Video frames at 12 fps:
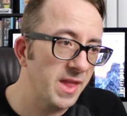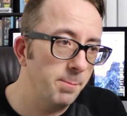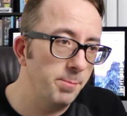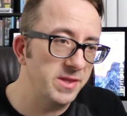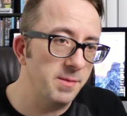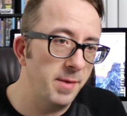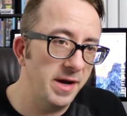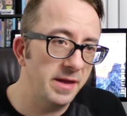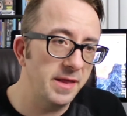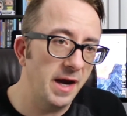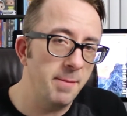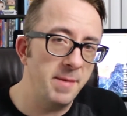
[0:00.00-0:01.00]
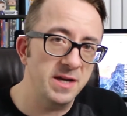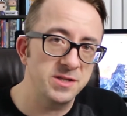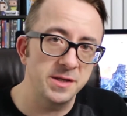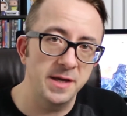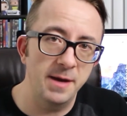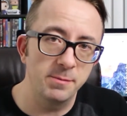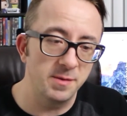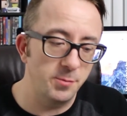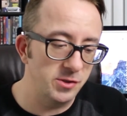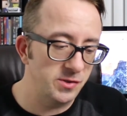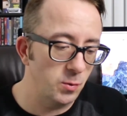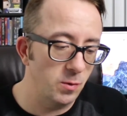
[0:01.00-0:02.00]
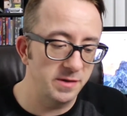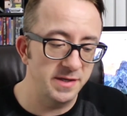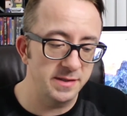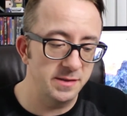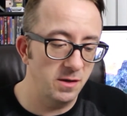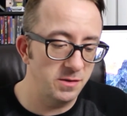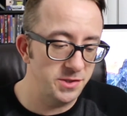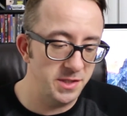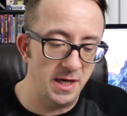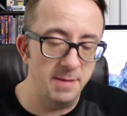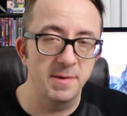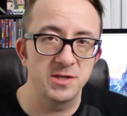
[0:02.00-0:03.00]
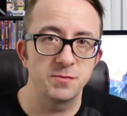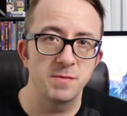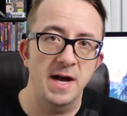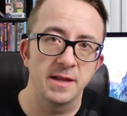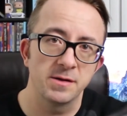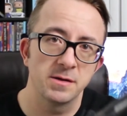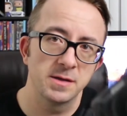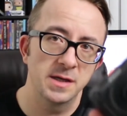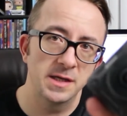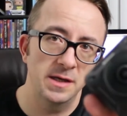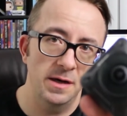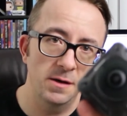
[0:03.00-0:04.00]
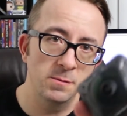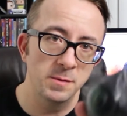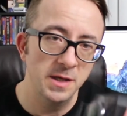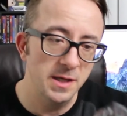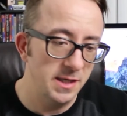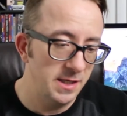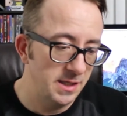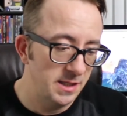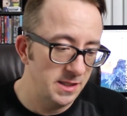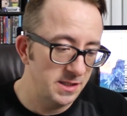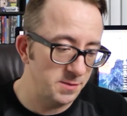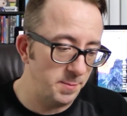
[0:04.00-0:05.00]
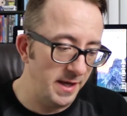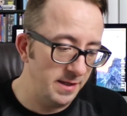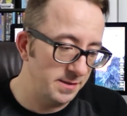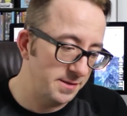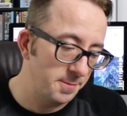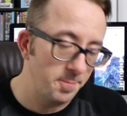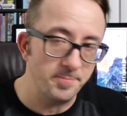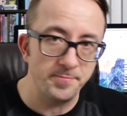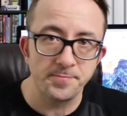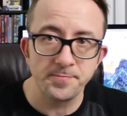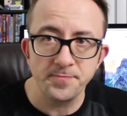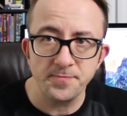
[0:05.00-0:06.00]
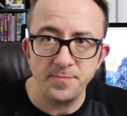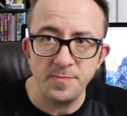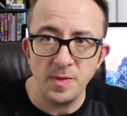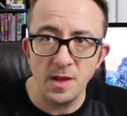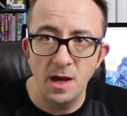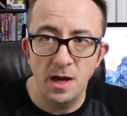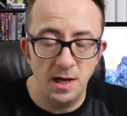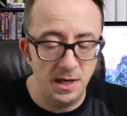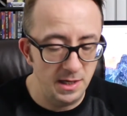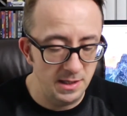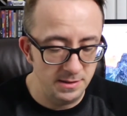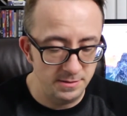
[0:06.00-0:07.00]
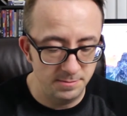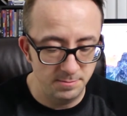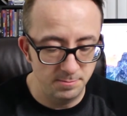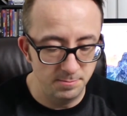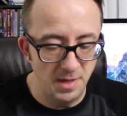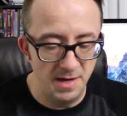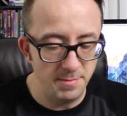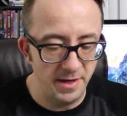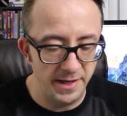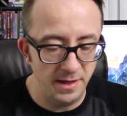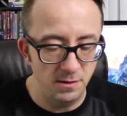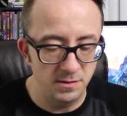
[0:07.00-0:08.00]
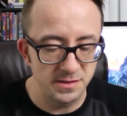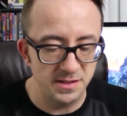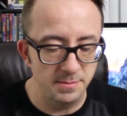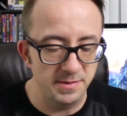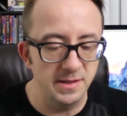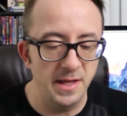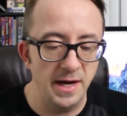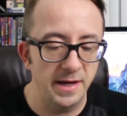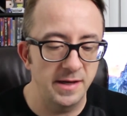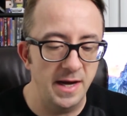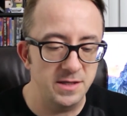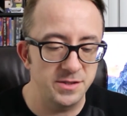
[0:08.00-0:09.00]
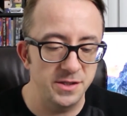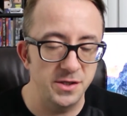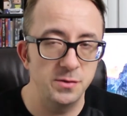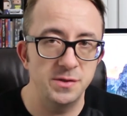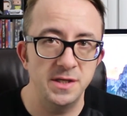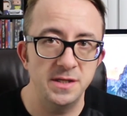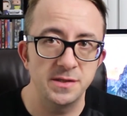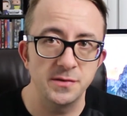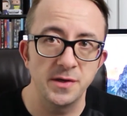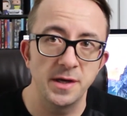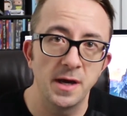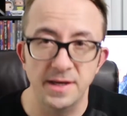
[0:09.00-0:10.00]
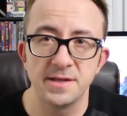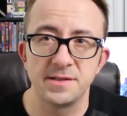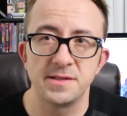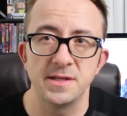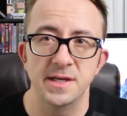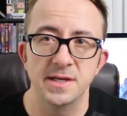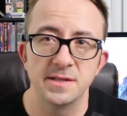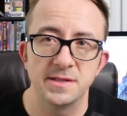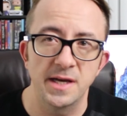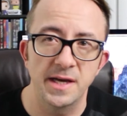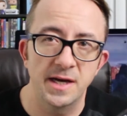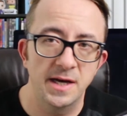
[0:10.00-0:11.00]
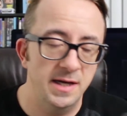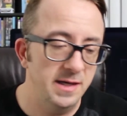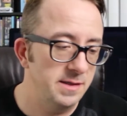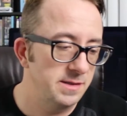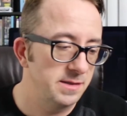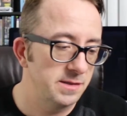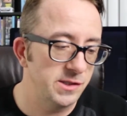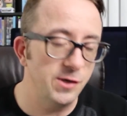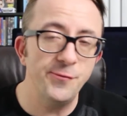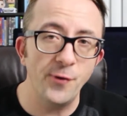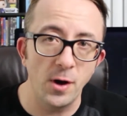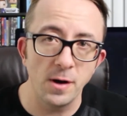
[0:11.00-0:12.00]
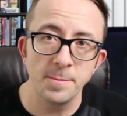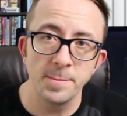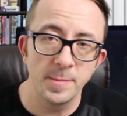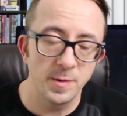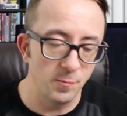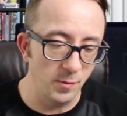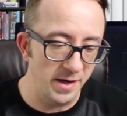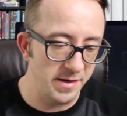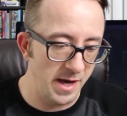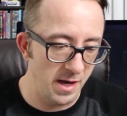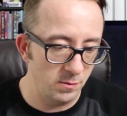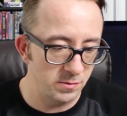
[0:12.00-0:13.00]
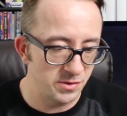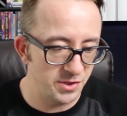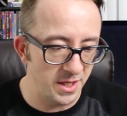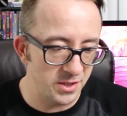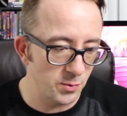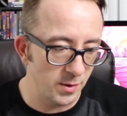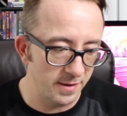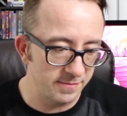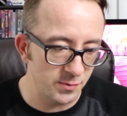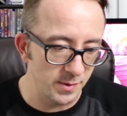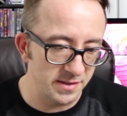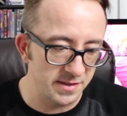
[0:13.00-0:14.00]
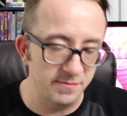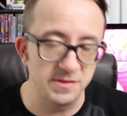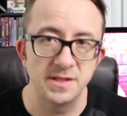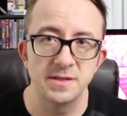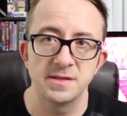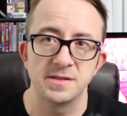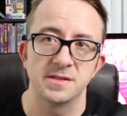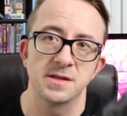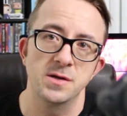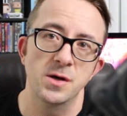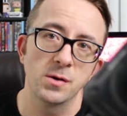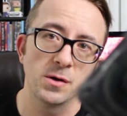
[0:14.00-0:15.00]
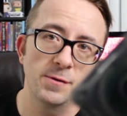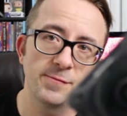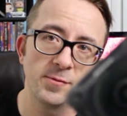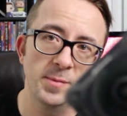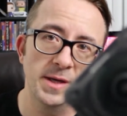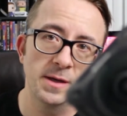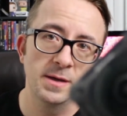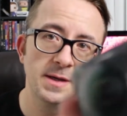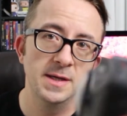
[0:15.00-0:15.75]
but the money that I'm actually able to put toward technology, I much rather, you know, spend my money on something that I can actually use easily. This is a, so far, right now, January 2017, this is a no-go for me.